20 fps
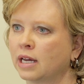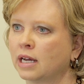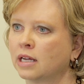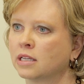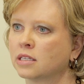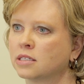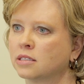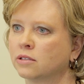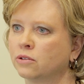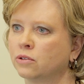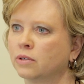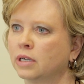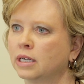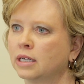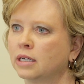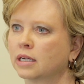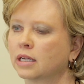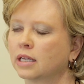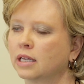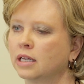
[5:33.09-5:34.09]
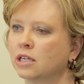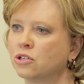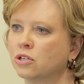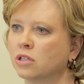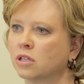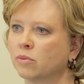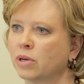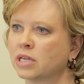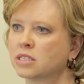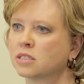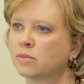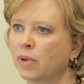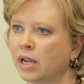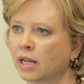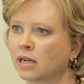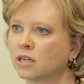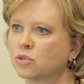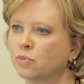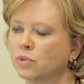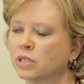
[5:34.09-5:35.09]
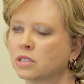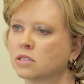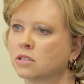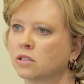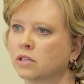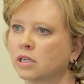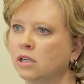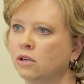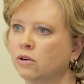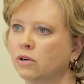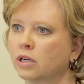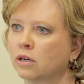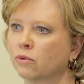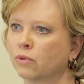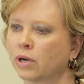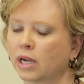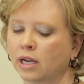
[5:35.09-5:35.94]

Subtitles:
that to get you the best management so that you can